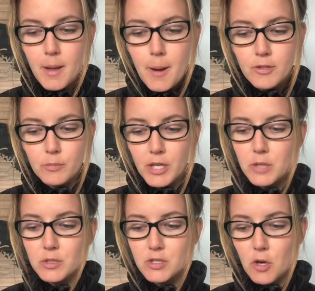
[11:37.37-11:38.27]
The blade
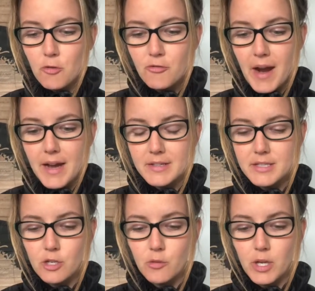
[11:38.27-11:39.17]
was so fast
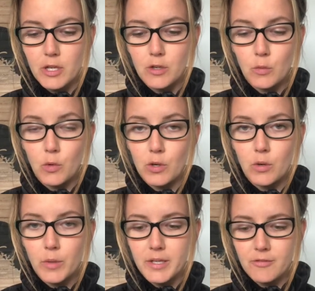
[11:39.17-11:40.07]
it created a
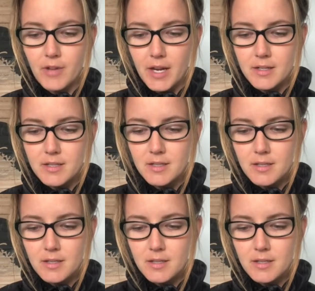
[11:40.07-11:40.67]
whirlwind effect.